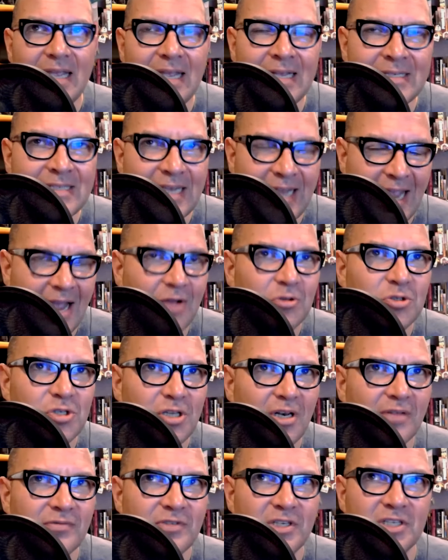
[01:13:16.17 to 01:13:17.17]
is a
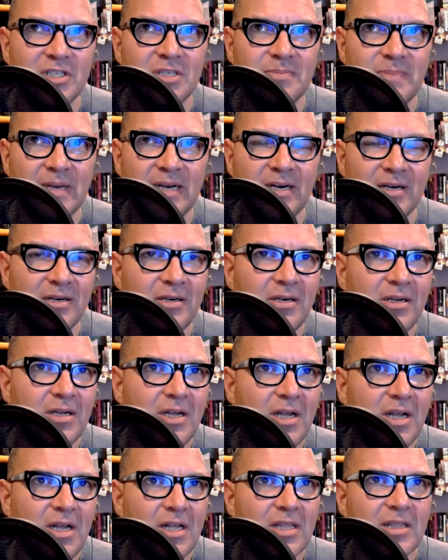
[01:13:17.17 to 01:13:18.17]
council of despair
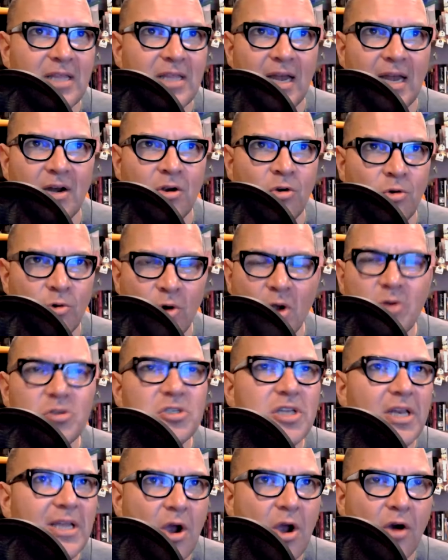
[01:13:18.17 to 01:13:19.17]
that
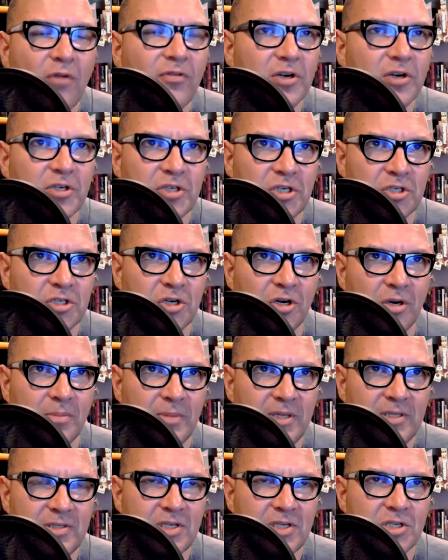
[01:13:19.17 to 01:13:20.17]
grossly
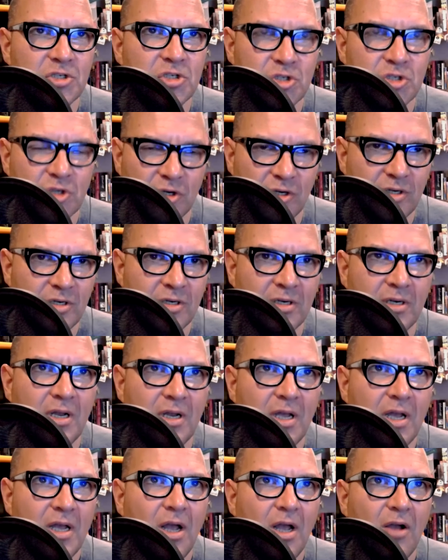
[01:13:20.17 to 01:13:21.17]
overdetermines
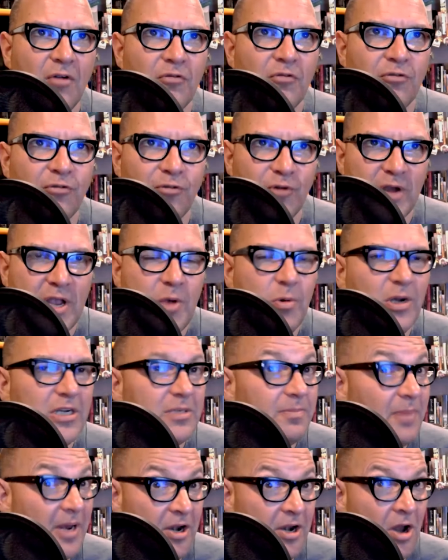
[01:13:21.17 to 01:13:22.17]
certain
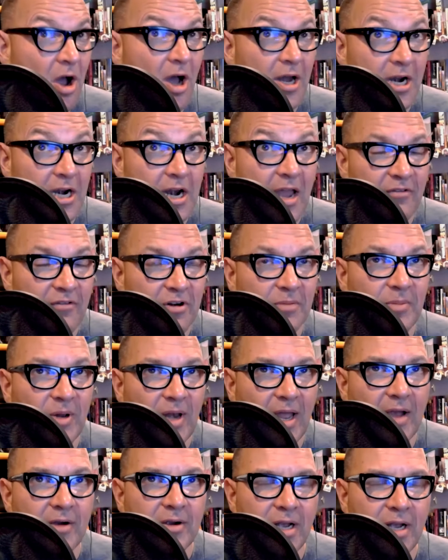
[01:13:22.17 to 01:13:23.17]
frequent but not inevitable
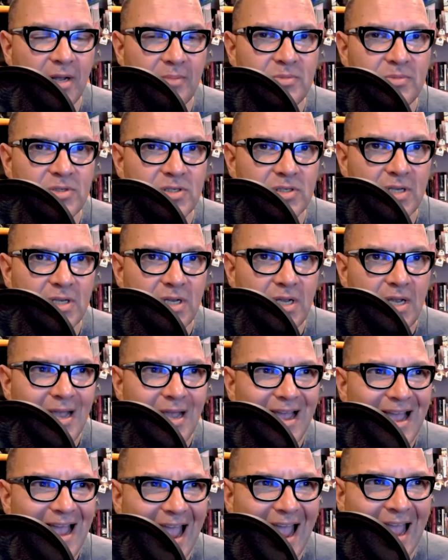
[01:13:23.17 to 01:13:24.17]
outcomes
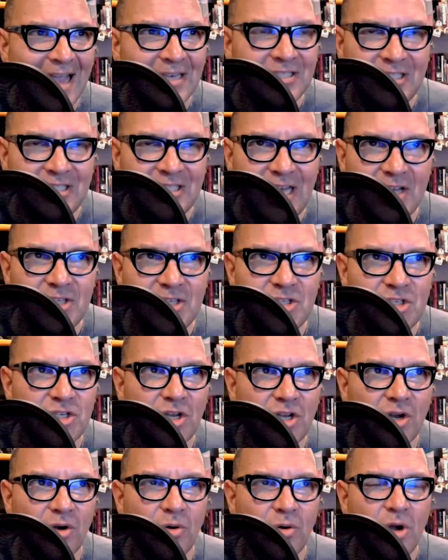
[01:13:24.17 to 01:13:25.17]
and does
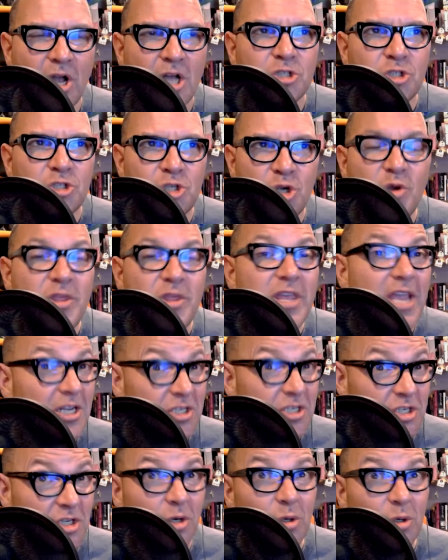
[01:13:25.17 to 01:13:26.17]
so to the
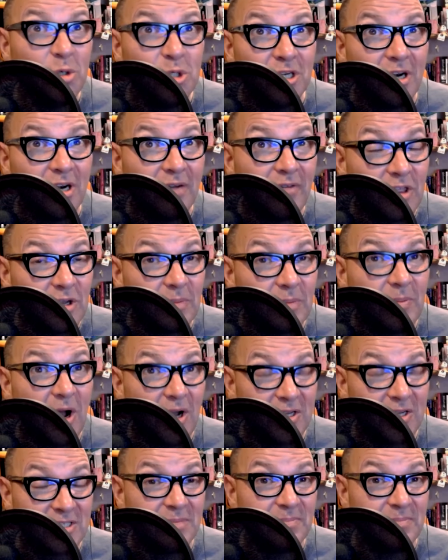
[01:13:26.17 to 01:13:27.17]
exclusion of other
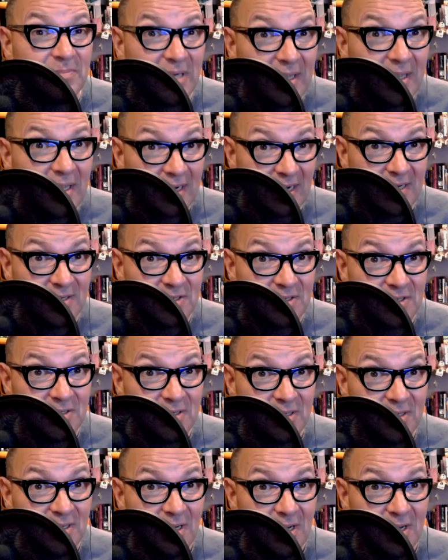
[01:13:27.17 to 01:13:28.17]
possibilities
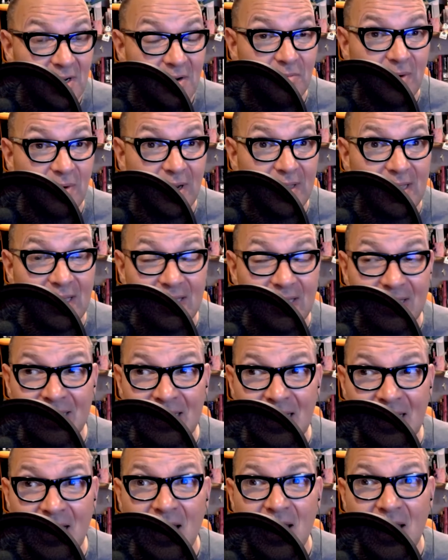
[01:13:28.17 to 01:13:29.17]
right? That
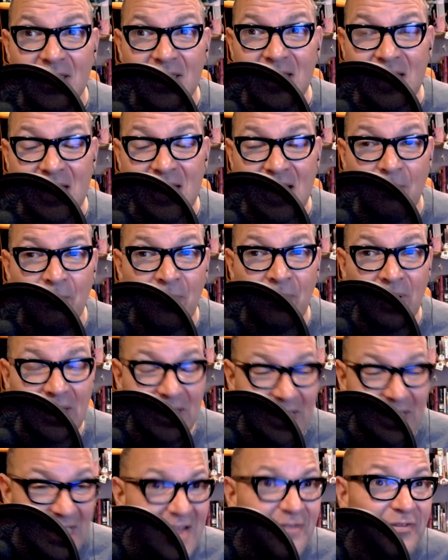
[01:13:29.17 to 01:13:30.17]
the the
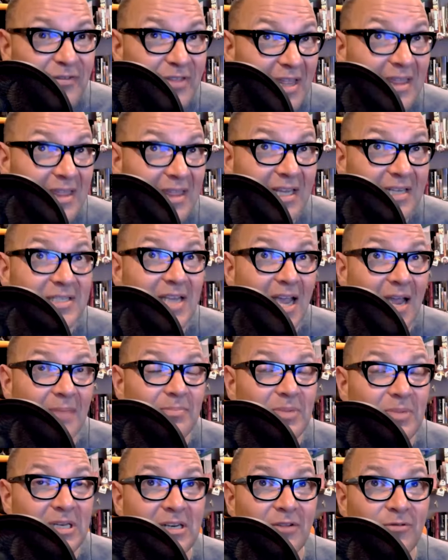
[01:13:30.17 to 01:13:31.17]
belief that things
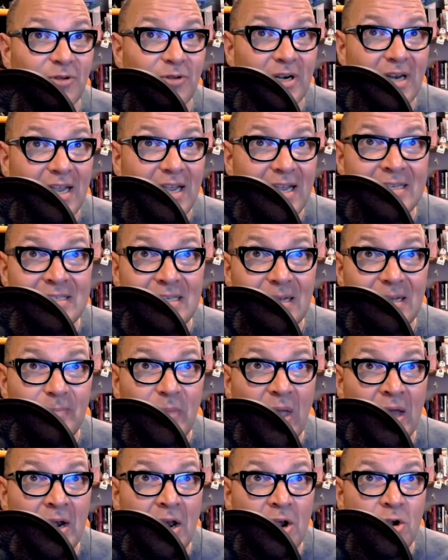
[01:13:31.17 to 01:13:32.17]
can't be different is
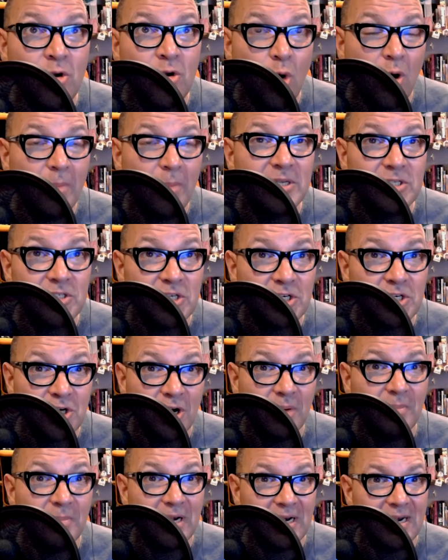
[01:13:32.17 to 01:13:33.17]
an enormous
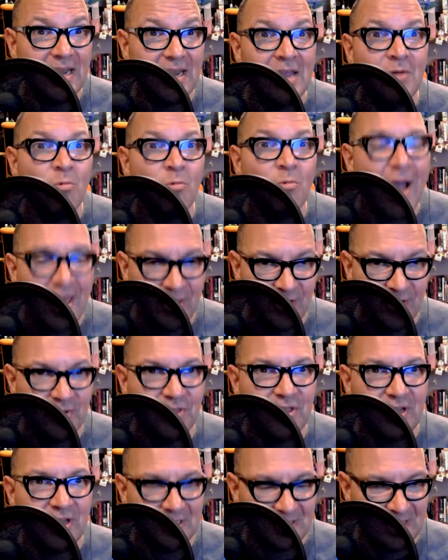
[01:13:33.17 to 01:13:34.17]
determinant in whether
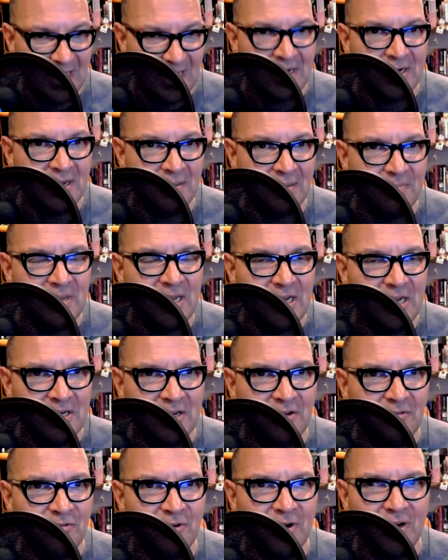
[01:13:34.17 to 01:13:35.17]
things end up being
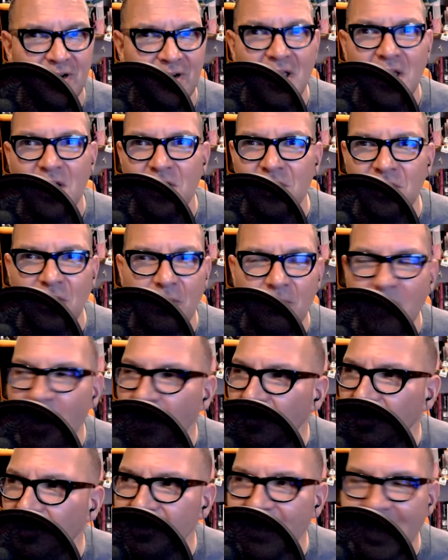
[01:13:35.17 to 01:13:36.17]
different. You know,
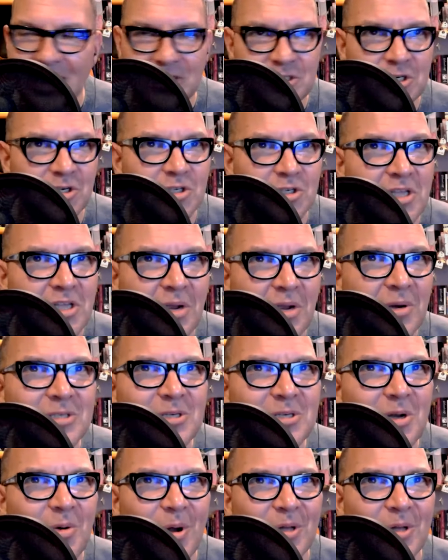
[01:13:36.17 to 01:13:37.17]
Margaret Thatcher's there
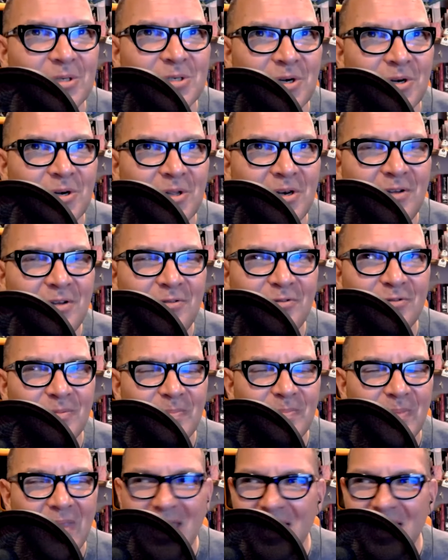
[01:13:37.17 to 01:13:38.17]
is no alternative
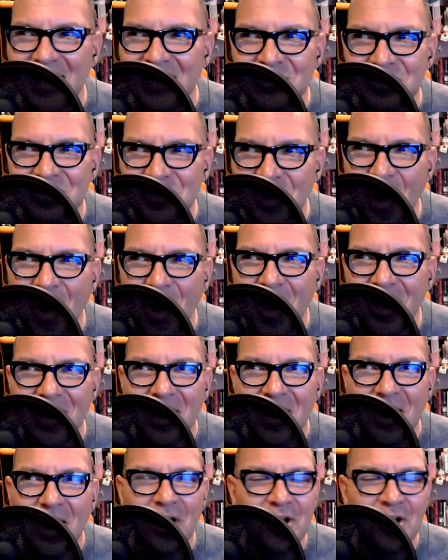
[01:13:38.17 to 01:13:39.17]
is not
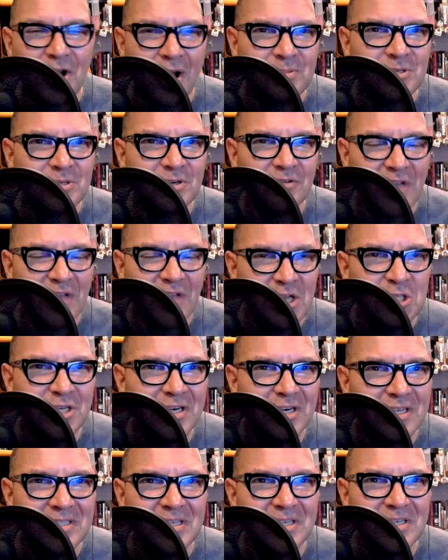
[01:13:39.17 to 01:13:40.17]
an
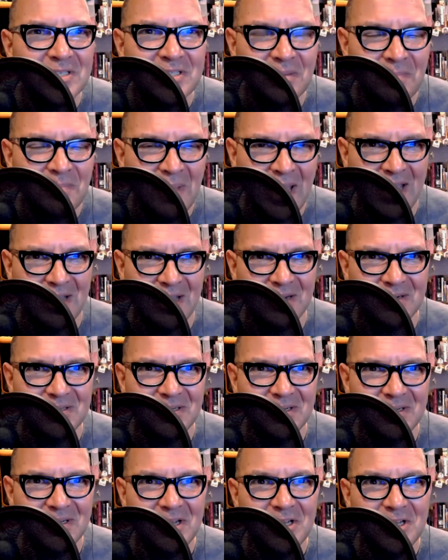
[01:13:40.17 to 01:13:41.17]
observation, it's a
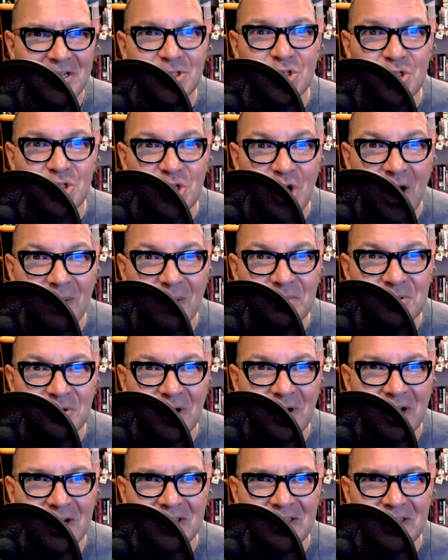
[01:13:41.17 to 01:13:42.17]
demand. Stop
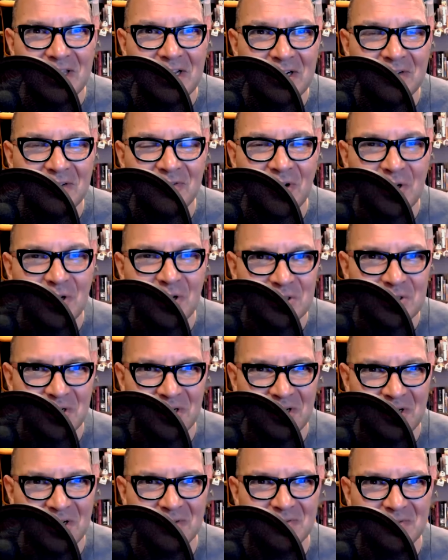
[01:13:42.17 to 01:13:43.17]
trying to think of
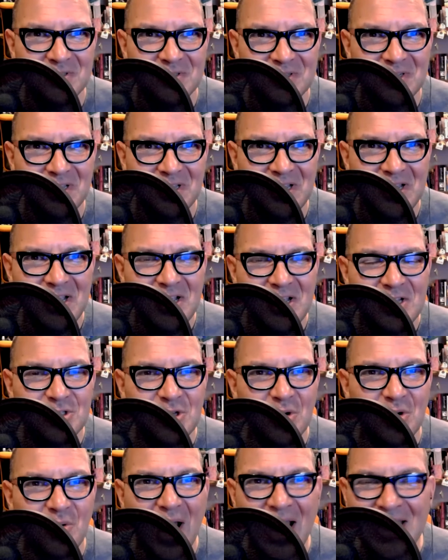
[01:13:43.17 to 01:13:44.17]
alternatives.
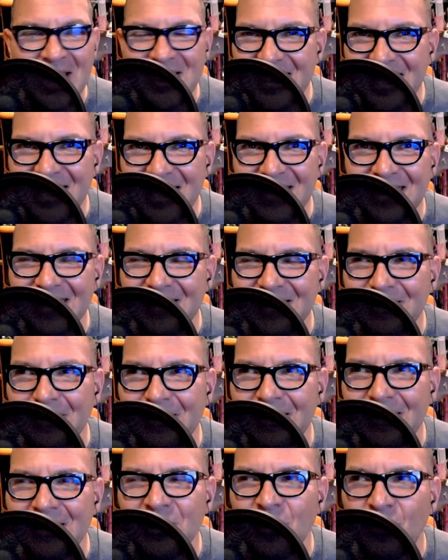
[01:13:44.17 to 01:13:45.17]
So I think that
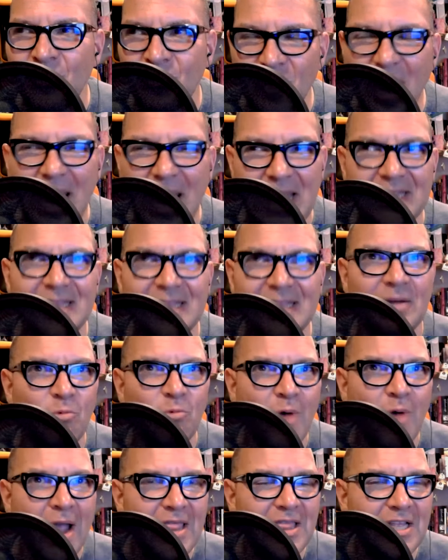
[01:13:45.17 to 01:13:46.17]
you're right that
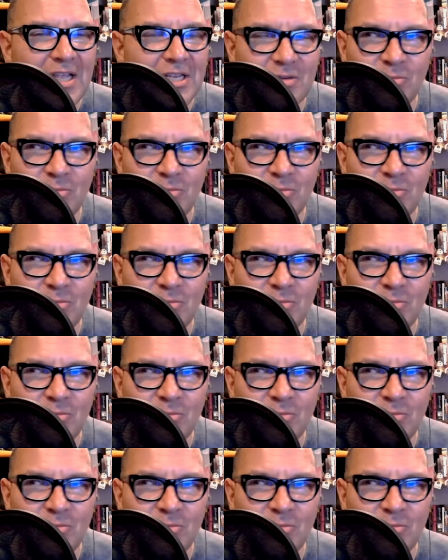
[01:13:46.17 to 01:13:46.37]
when the